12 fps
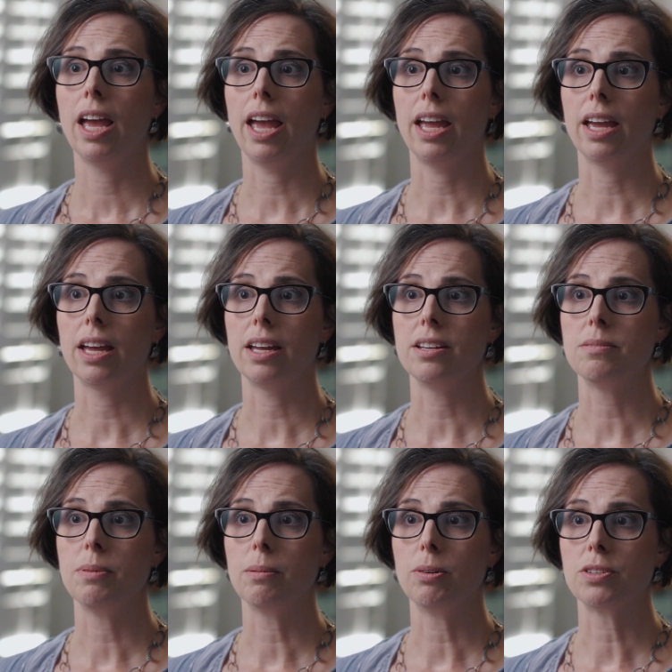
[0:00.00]
and
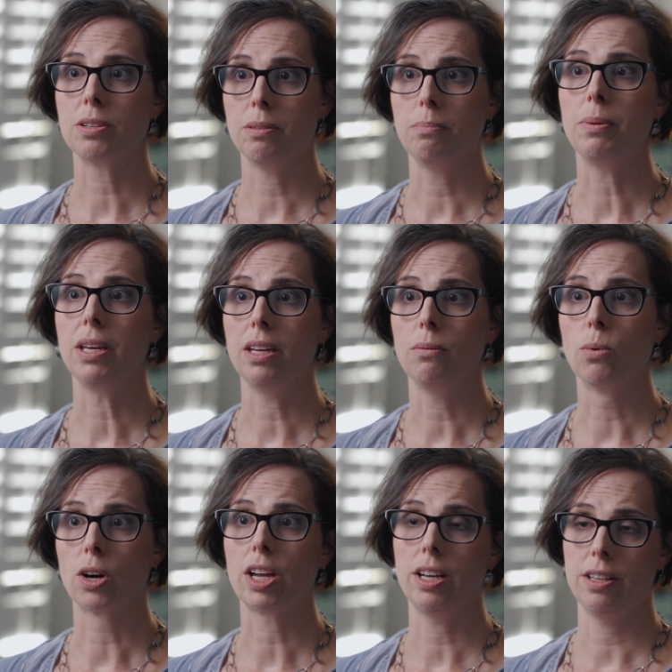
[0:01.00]
be able to be
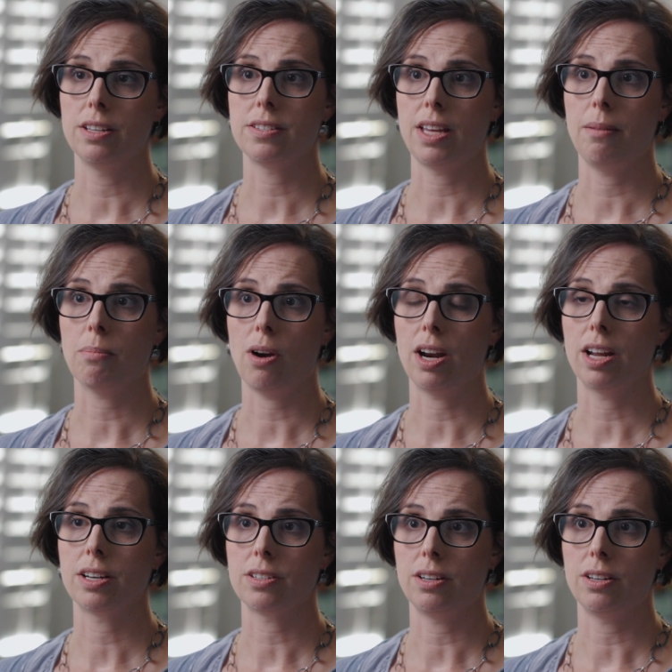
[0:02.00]
working in the same product